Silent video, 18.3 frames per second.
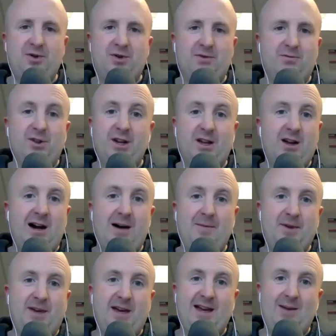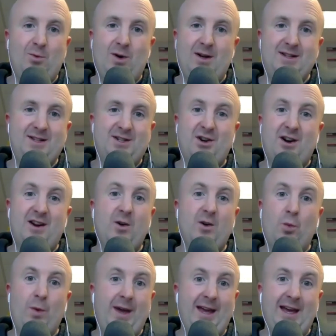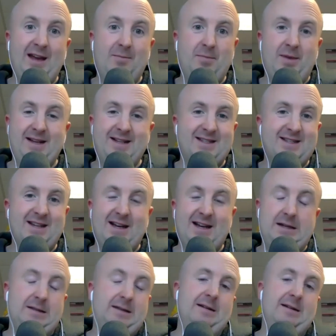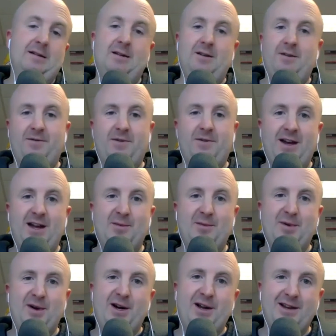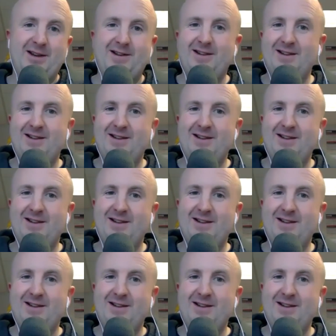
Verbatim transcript: the really complicated ones trying to wing it by sight. Like oh, forget about it.